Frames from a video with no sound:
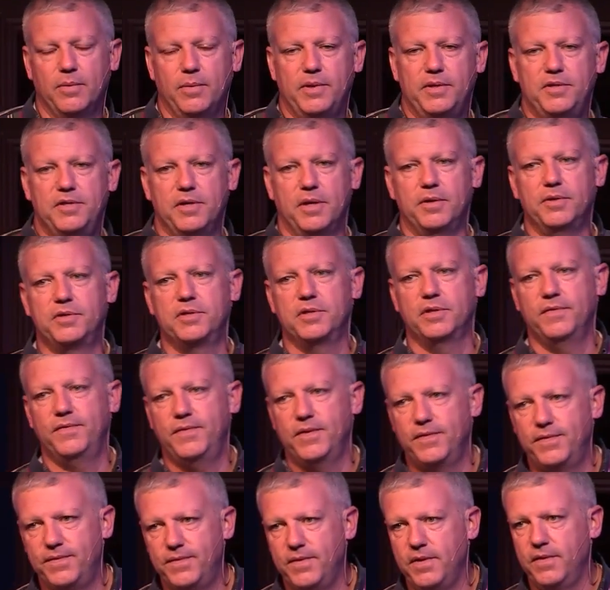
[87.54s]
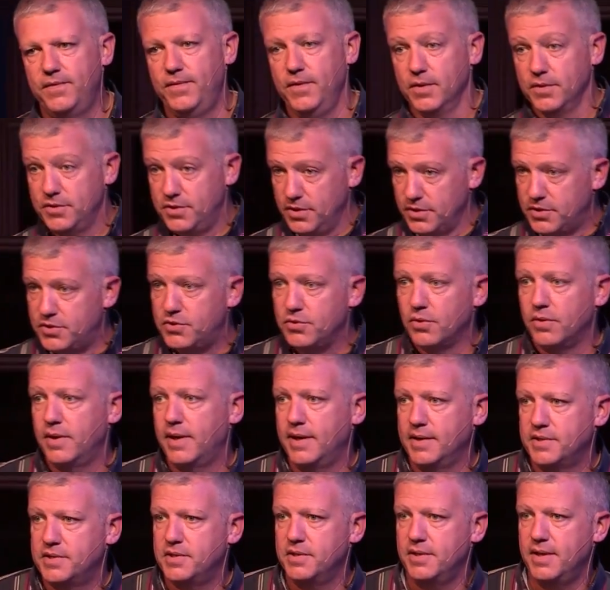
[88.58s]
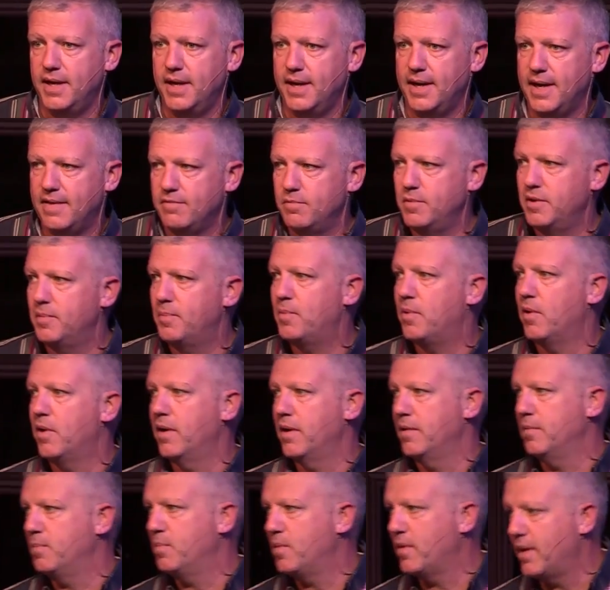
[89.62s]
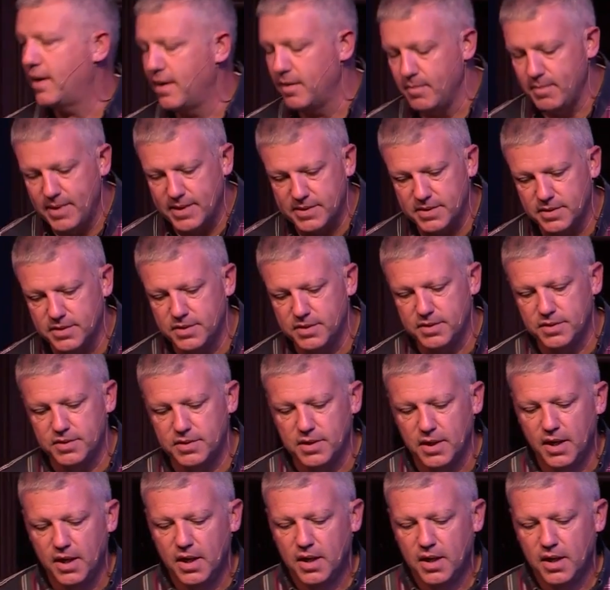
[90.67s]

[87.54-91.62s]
with Joseph. If you're just joining us today and haven't been a part of the prior messages,